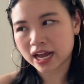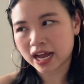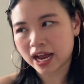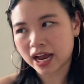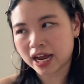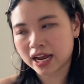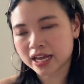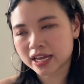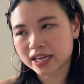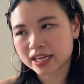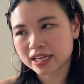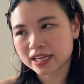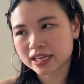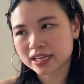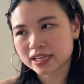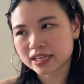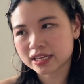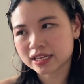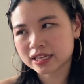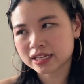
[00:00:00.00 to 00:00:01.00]

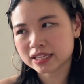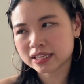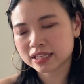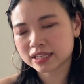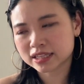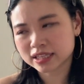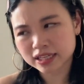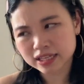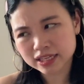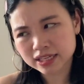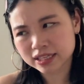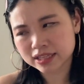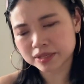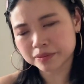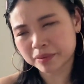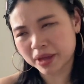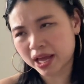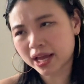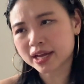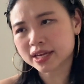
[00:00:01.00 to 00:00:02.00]
I think in the
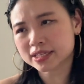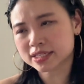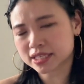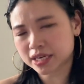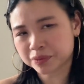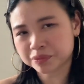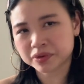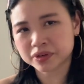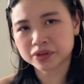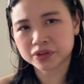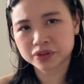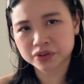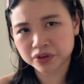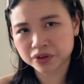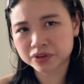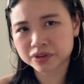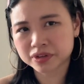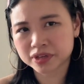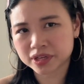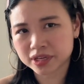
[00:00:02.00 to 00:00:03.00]
past I would
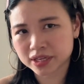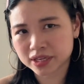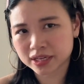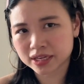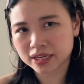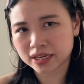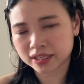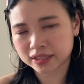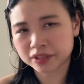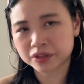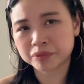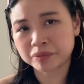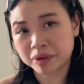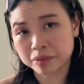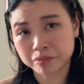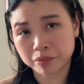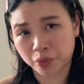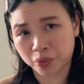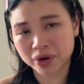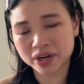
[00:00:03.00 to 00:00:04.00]
cook a little
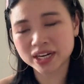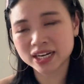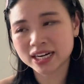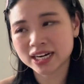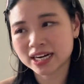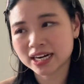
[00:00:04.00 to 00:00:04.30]
bit more,